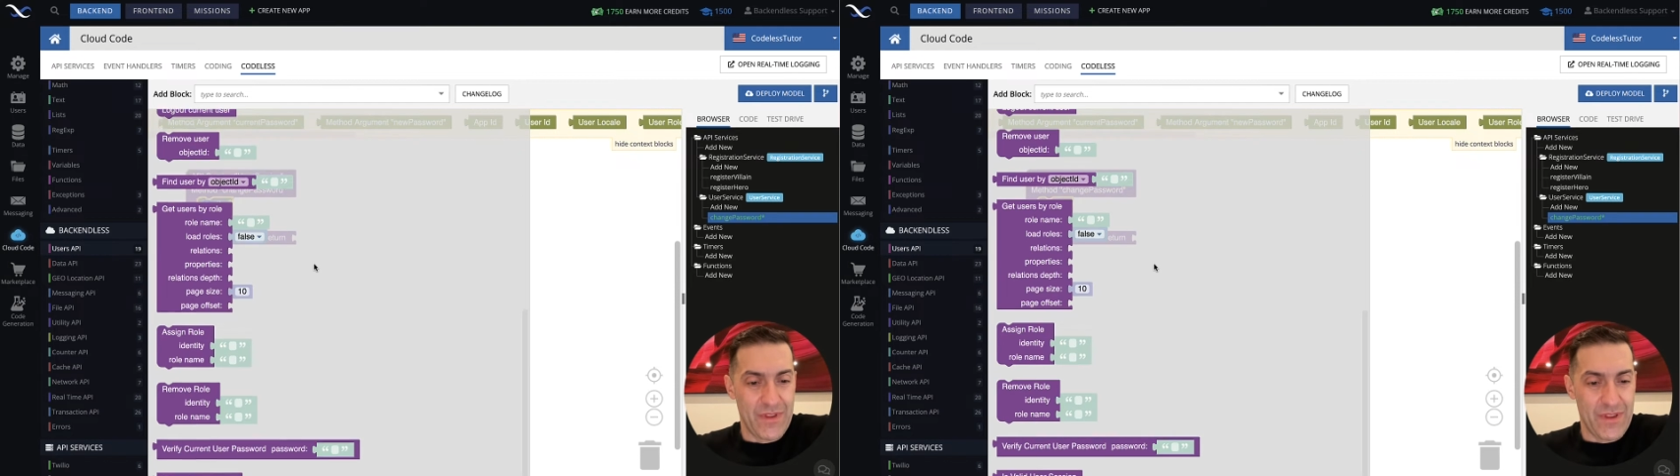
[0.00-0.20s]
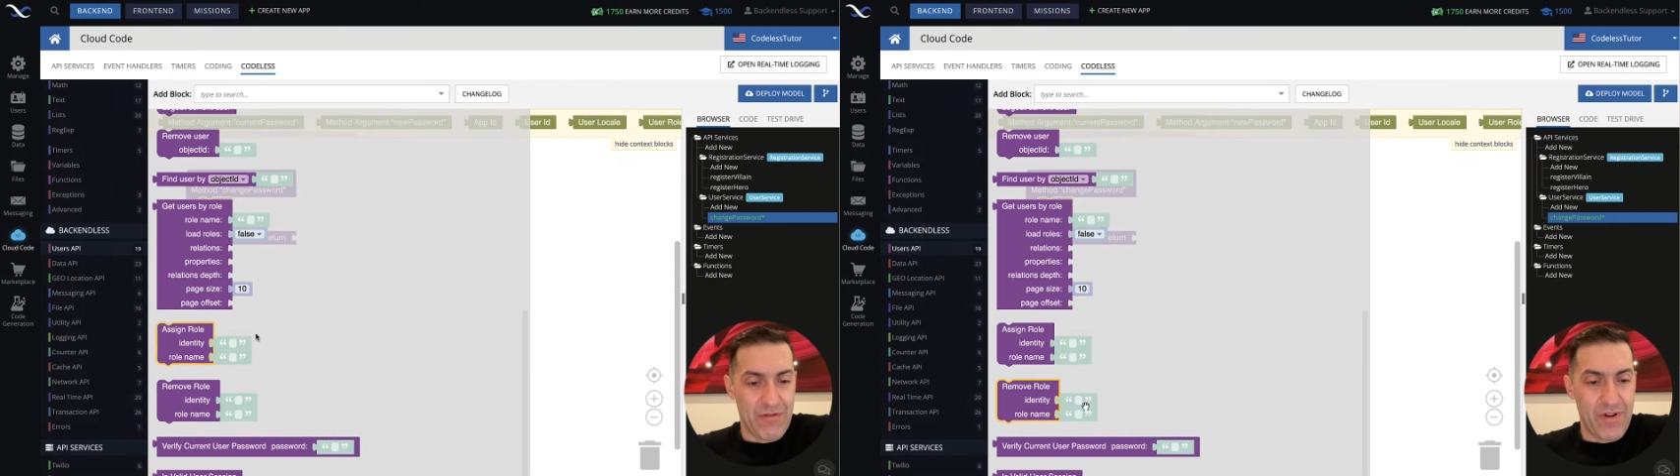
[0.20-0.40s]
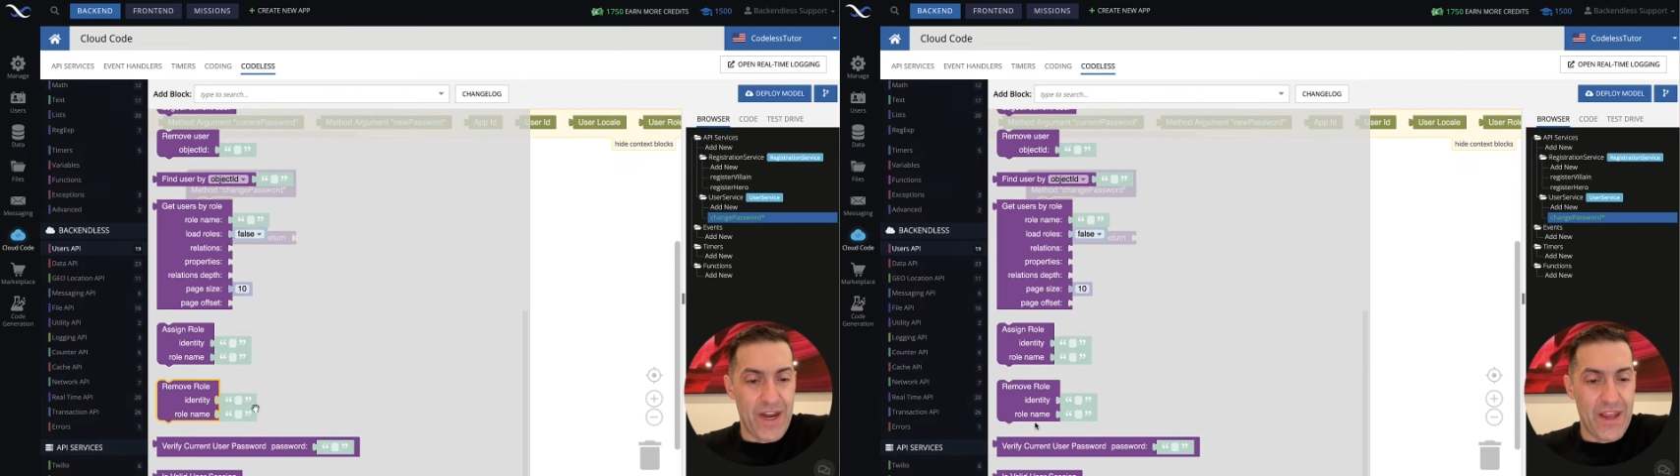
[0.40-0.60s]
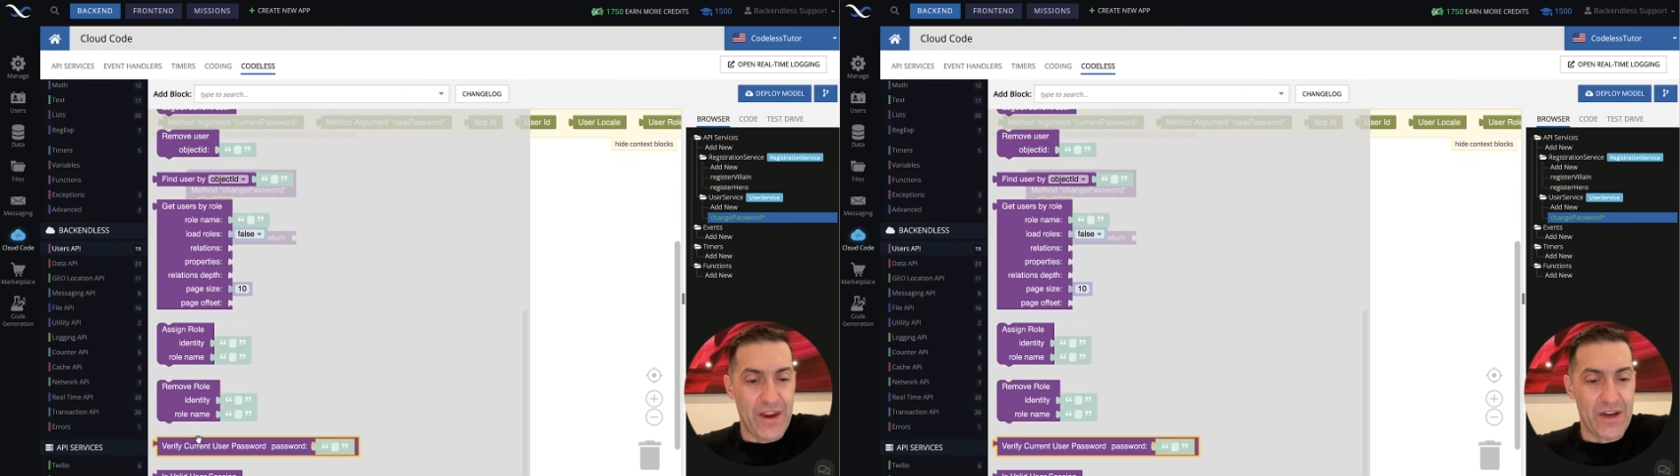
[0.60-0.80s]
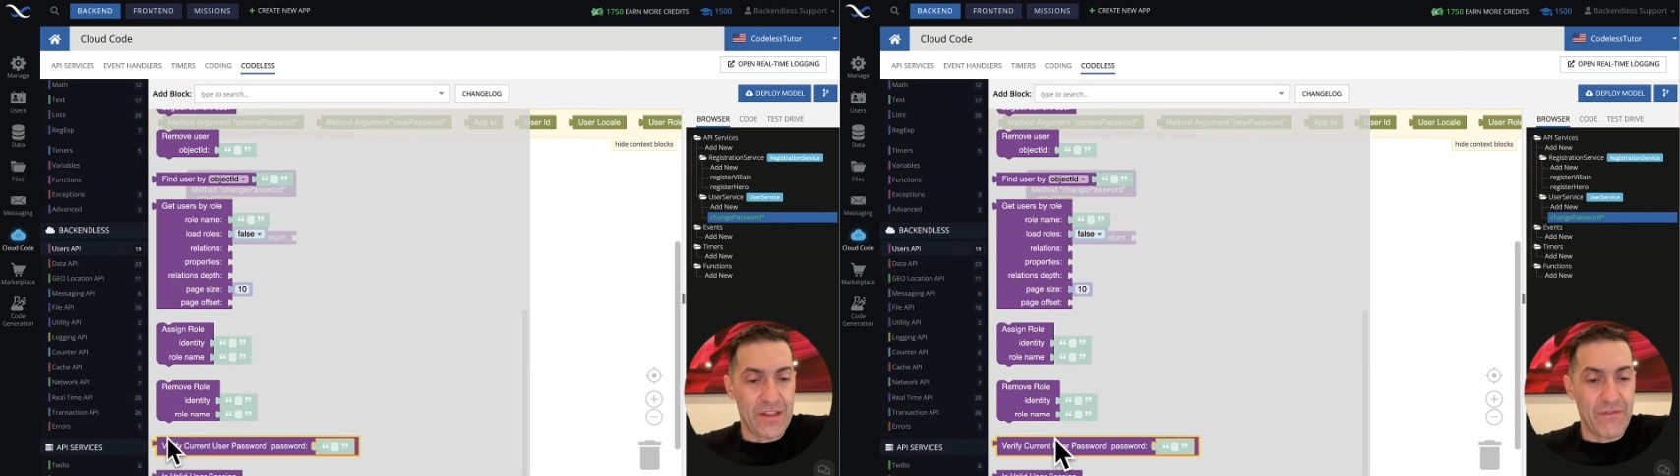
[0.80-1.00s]
right here
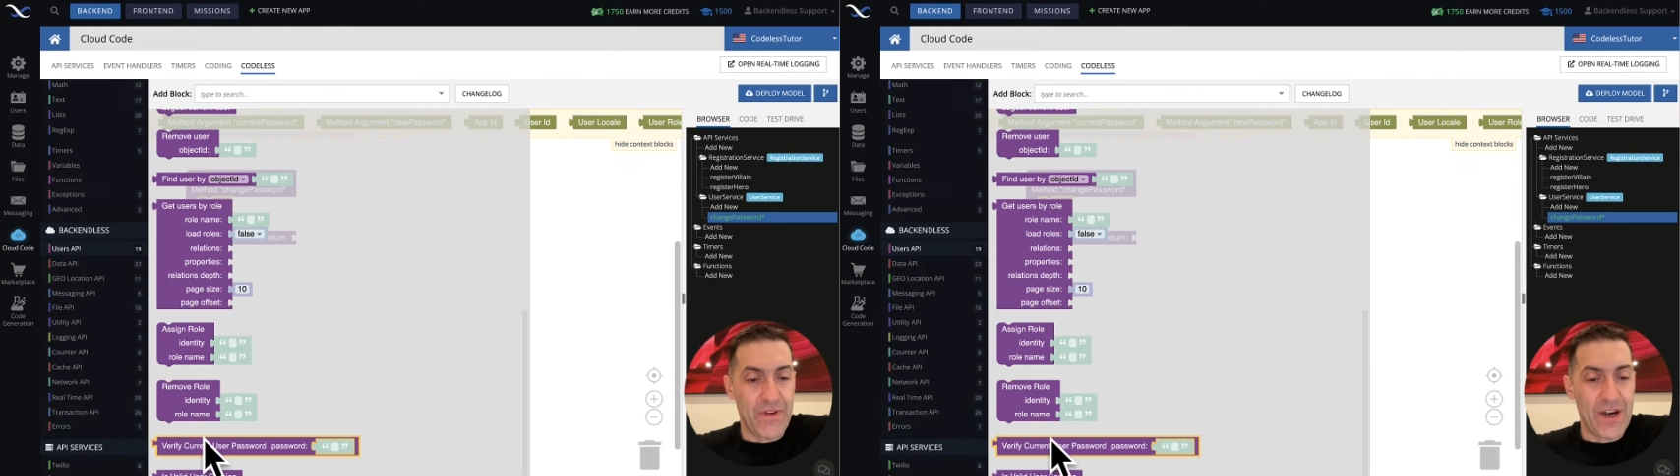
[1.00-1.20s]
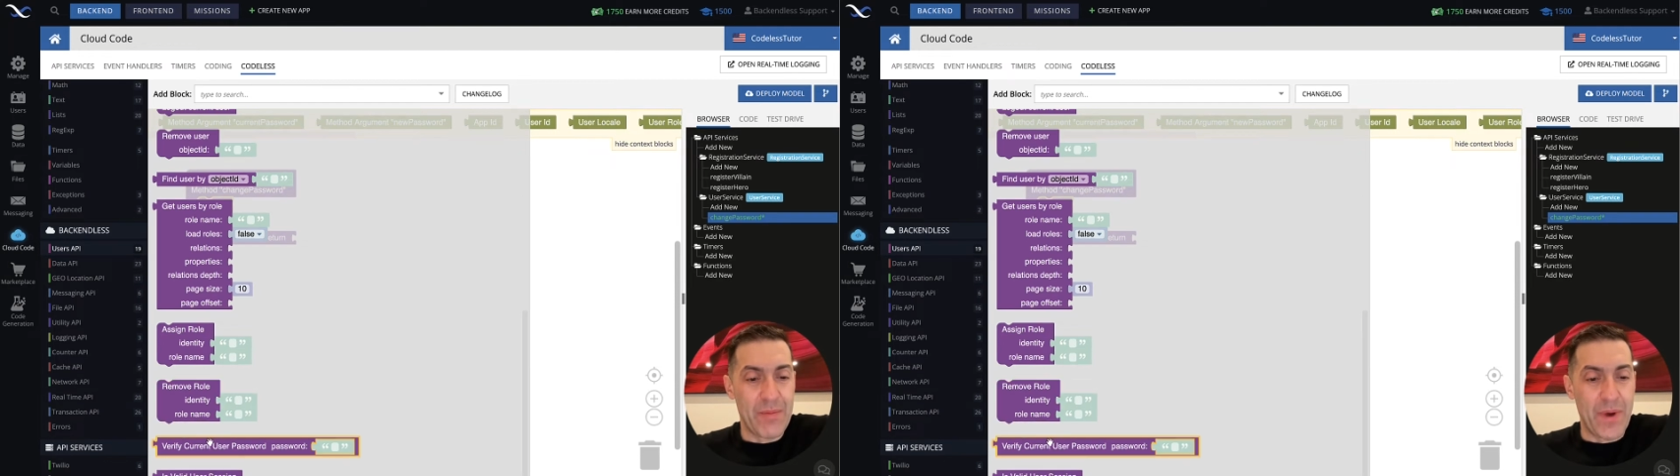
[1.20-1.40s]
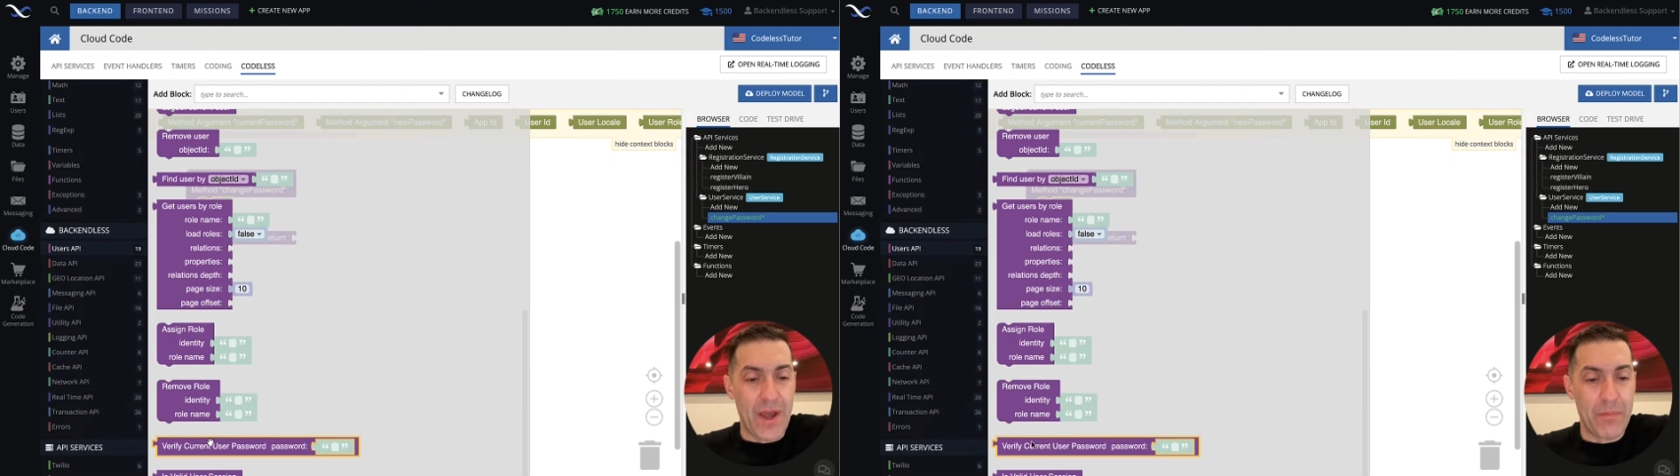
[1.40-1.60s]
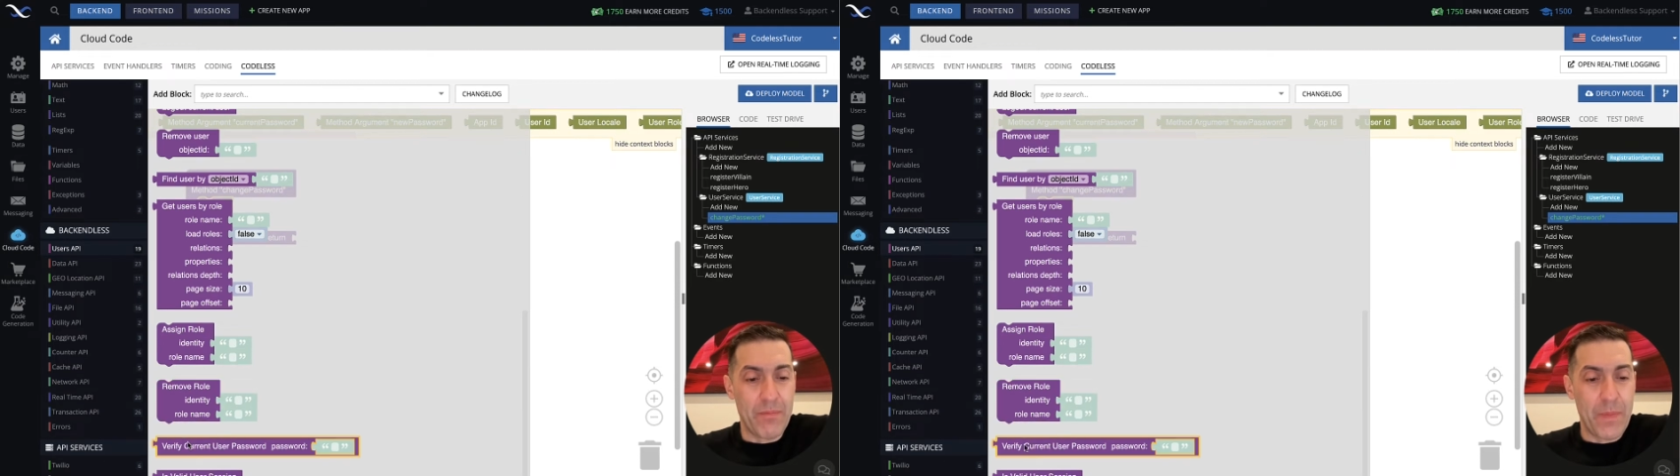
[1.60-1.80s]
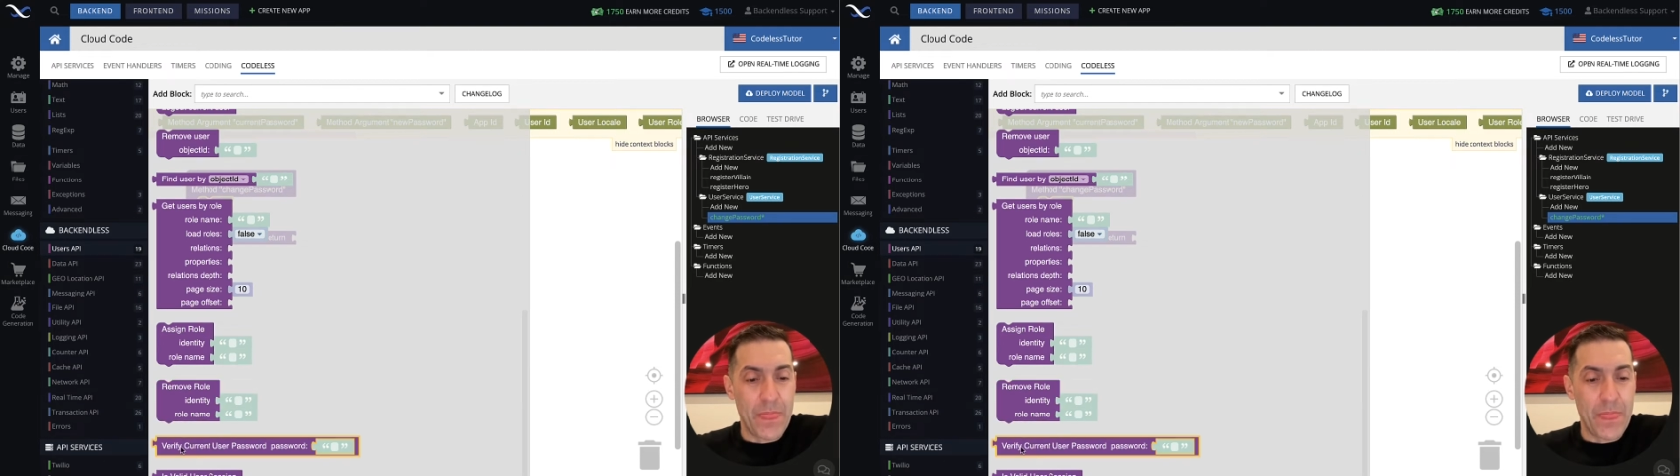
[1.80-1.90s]
at the very bottom,